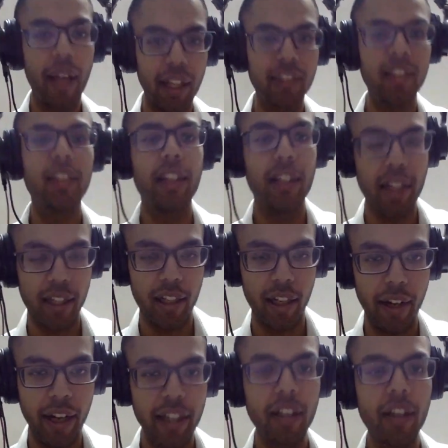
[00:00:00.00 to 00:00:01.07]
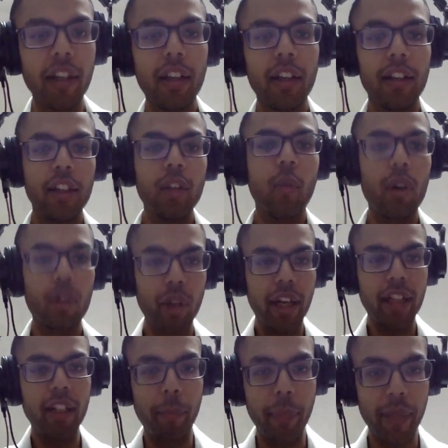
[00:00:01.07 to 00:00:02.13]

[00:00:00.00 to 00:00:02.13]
health data, right? You want to get the